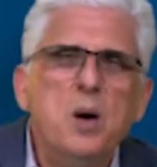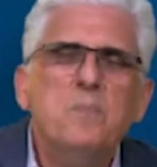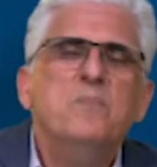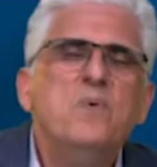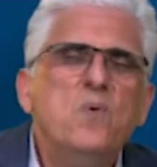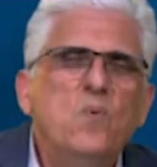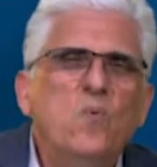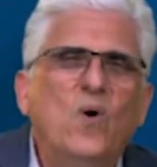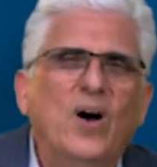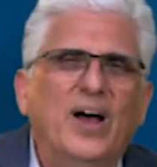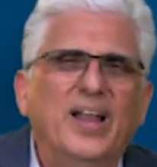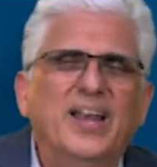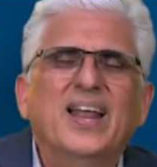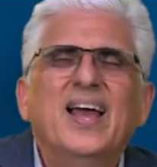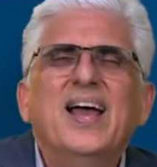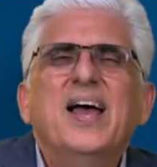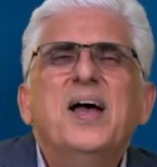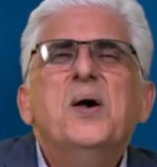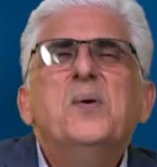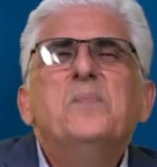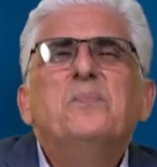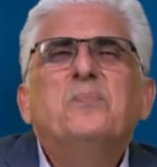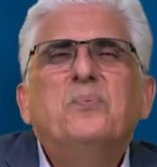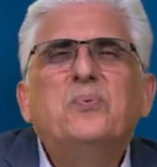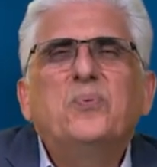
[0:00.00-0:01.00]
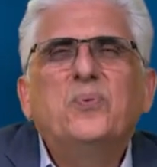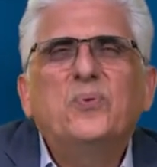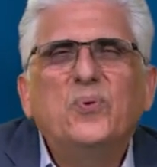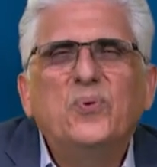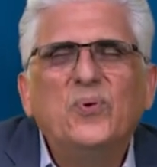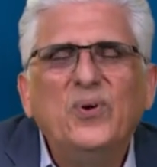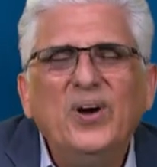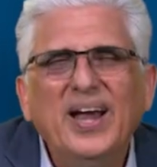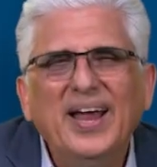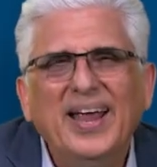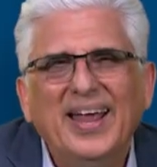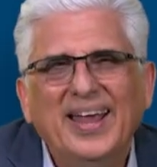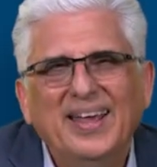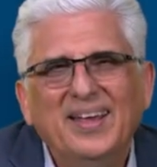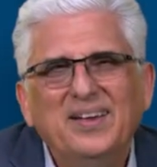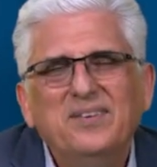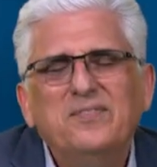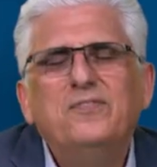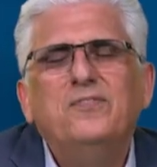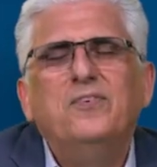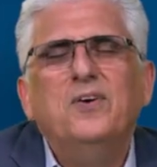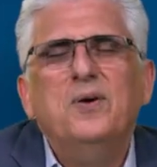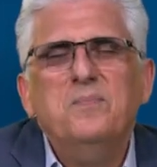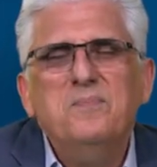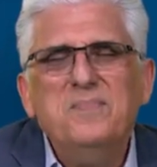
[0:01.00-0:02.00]
number one, pray
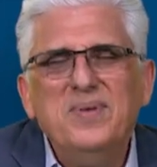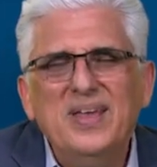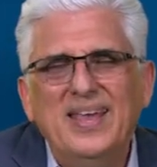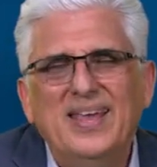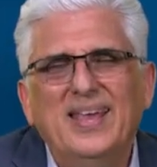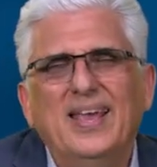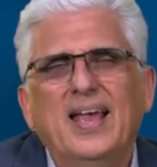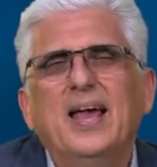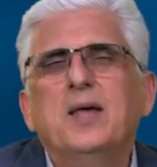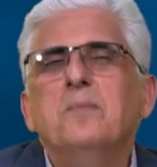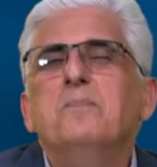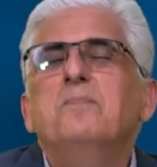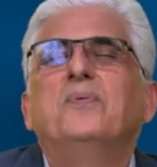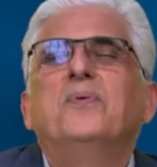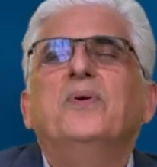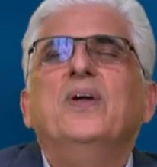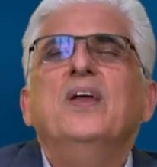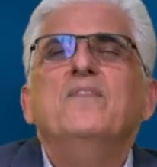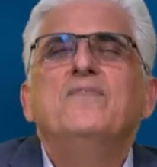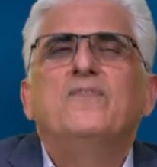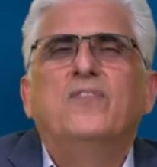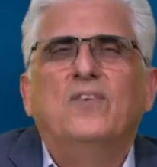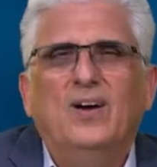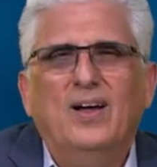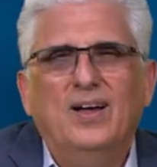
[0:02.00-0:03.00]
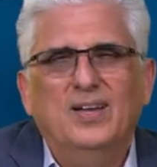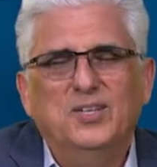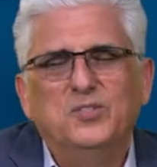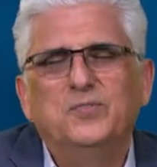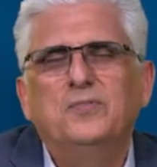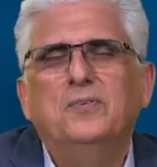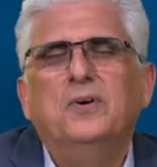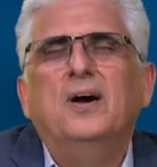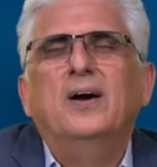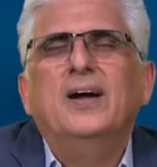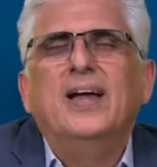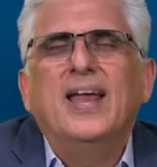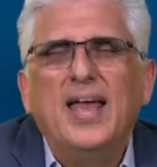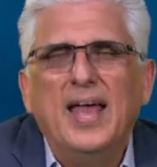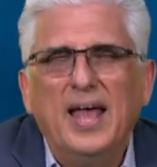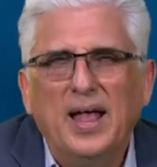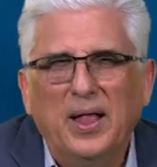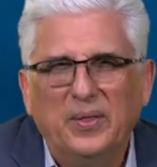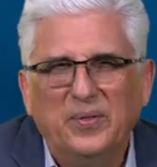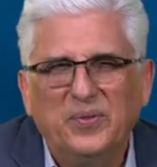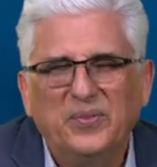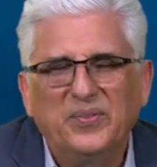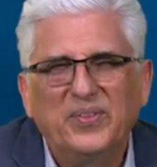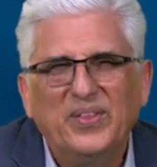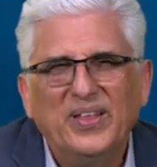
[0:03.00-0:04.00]
for me and pray for us, for our
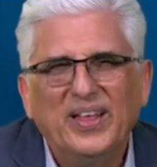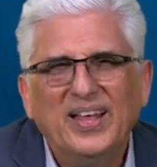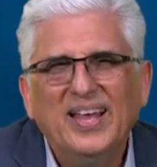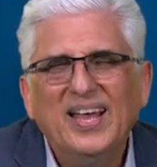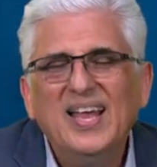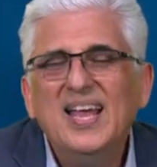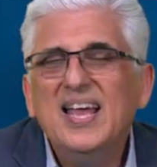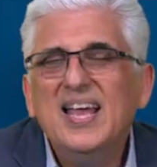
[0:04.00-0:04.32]
health.